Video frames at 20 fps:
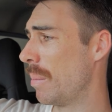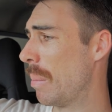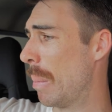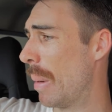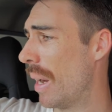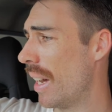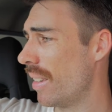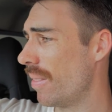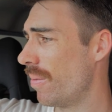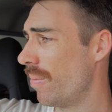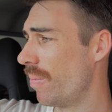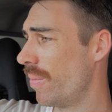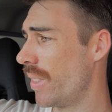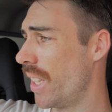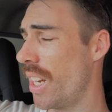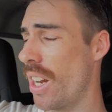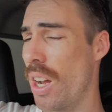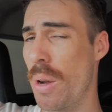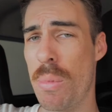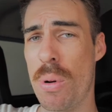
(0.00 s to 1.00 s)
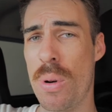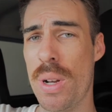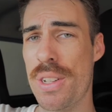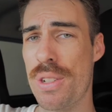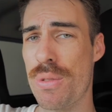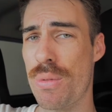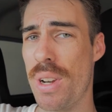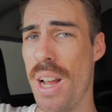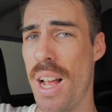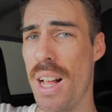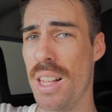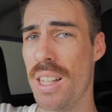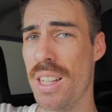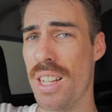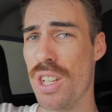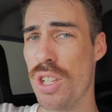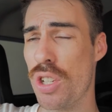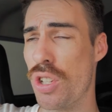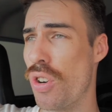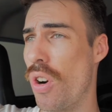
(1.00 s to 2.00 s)
But, you know, boys,
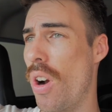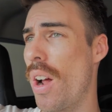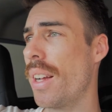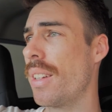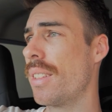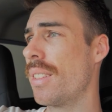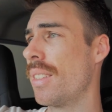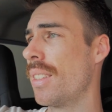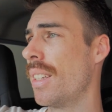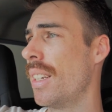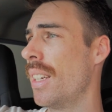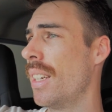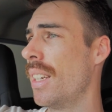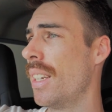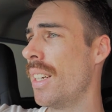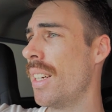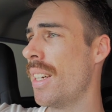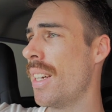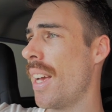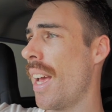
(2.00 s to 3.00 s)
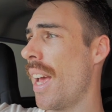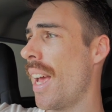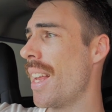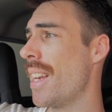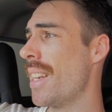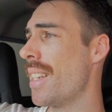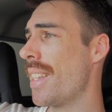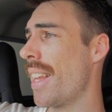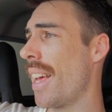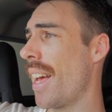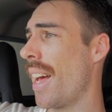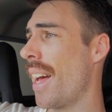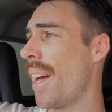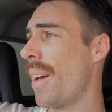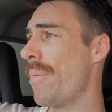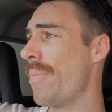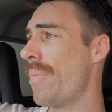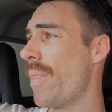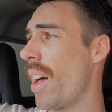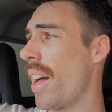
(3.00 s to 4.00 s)
reality strikes, and
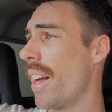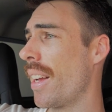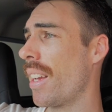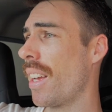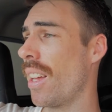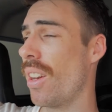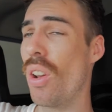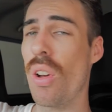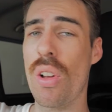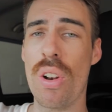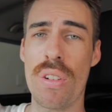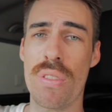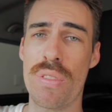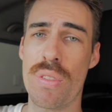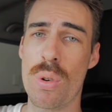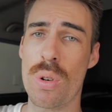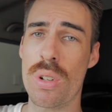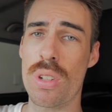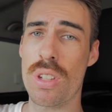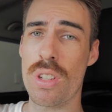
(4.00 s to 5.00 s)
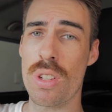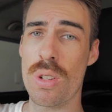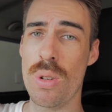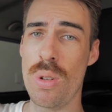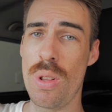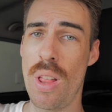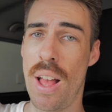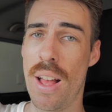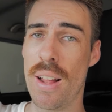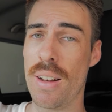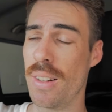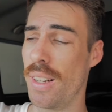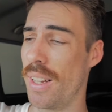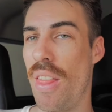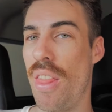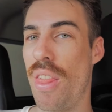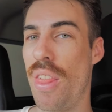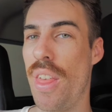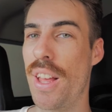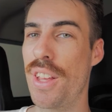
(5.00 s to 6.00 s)
I cannot afford to do that.
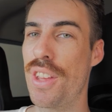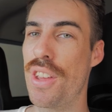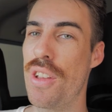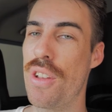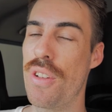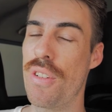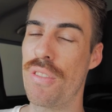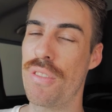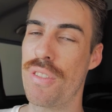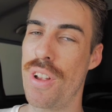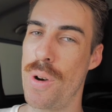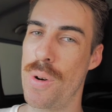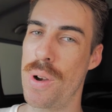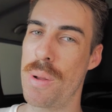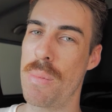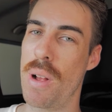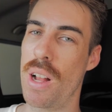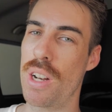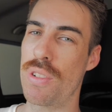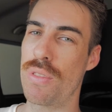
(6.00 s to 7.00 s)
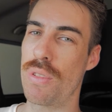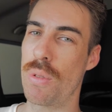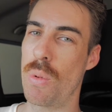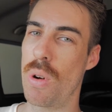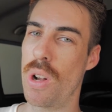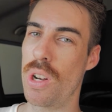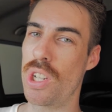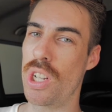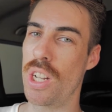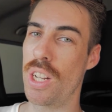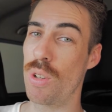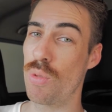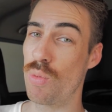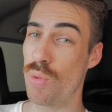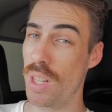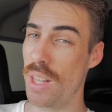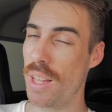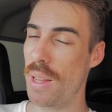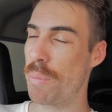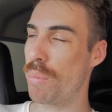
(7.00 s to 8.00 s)
Thank you very much for watching.
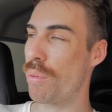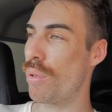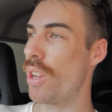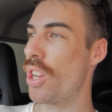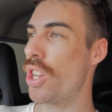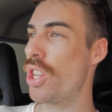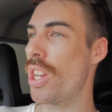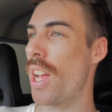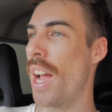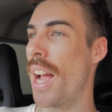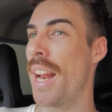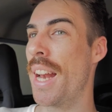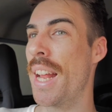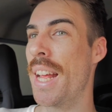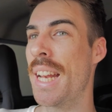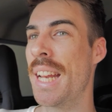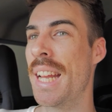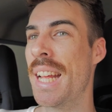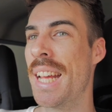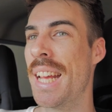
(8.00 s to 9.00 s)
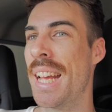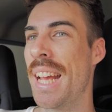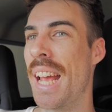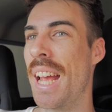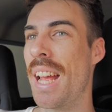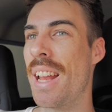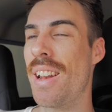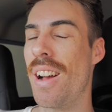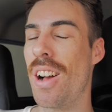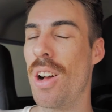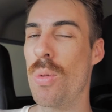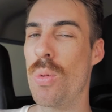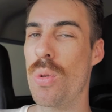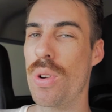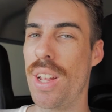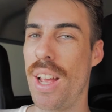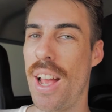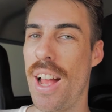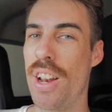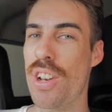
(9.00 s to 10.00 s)
Really appreciate it, and I will
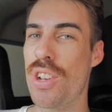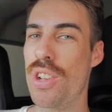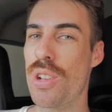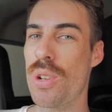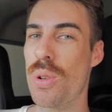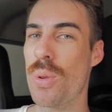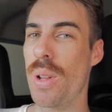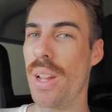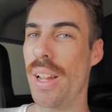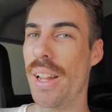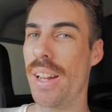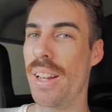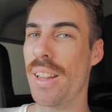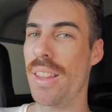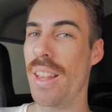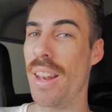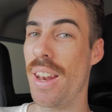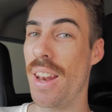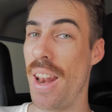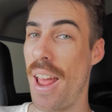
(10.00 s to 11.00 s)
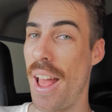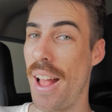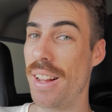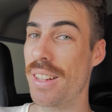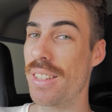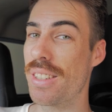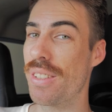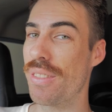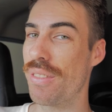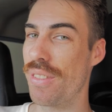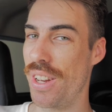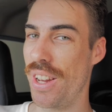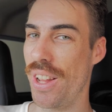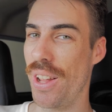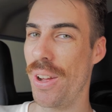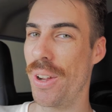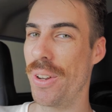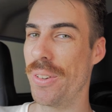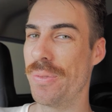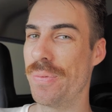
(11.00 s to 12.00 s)
catch you in the next
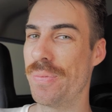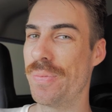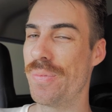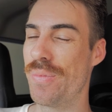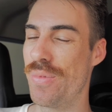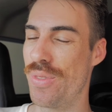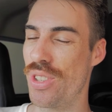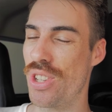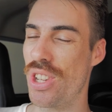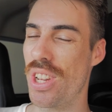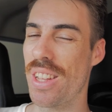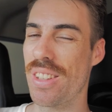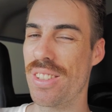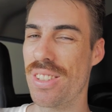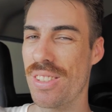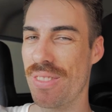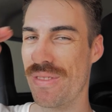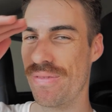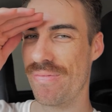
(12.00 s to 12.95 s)
video. Cheers.